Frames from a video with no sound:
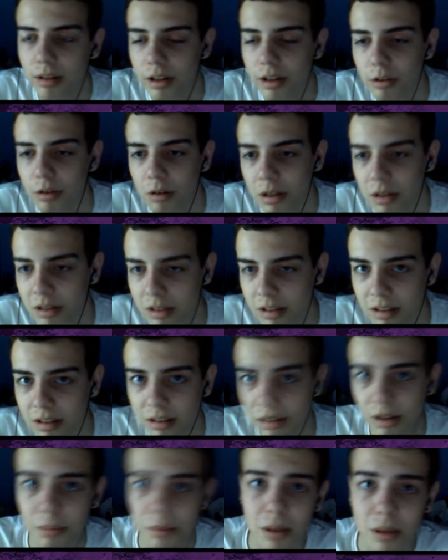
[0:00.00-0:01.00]
absolutely
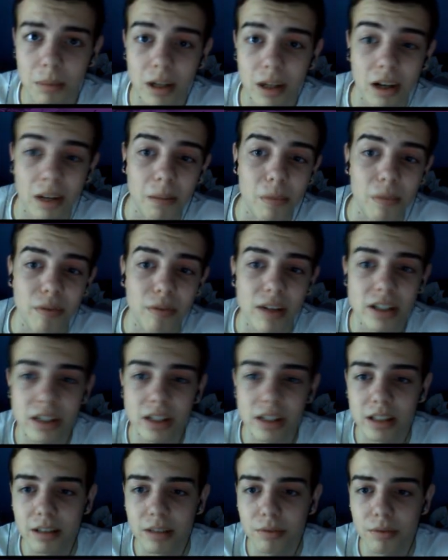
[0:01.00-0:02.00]
crushed. So I'm keeping it on
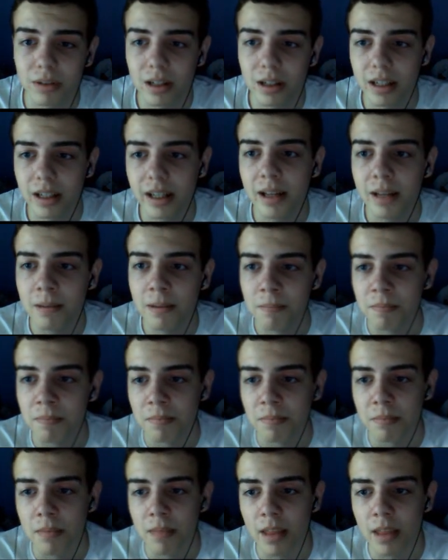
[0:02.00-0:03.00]
professional difficulty.
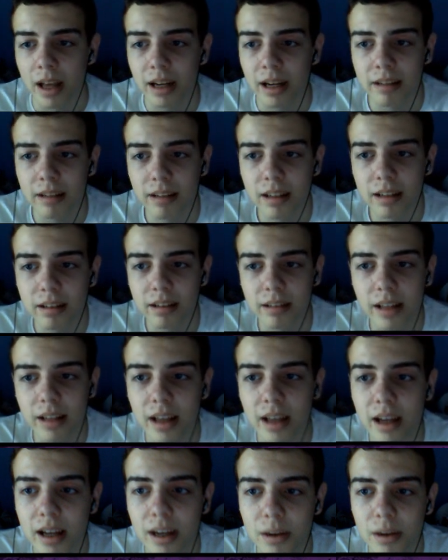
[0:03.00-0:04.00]
And as you can
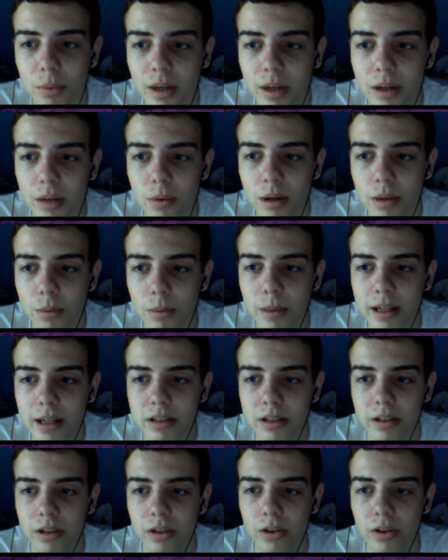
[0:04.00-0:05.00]
see, when you win a
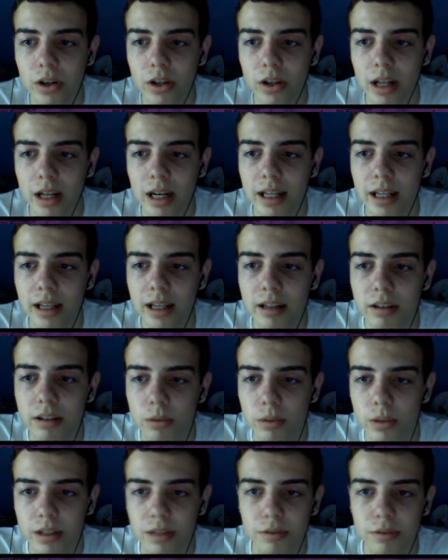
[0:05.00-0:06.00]
match, you unlock a
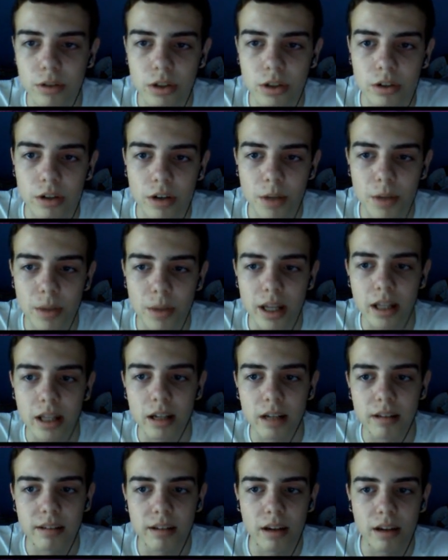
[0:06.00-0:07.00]
link to a different country where
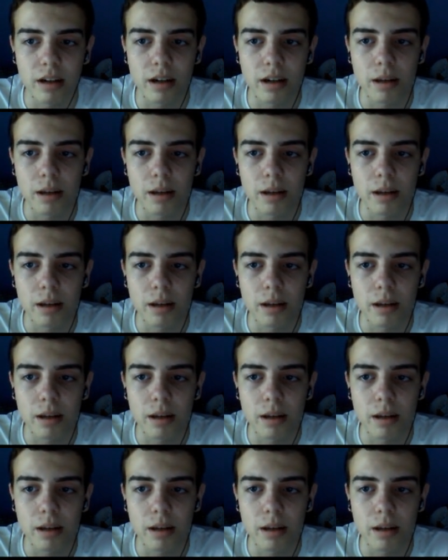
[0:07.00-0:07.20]
you can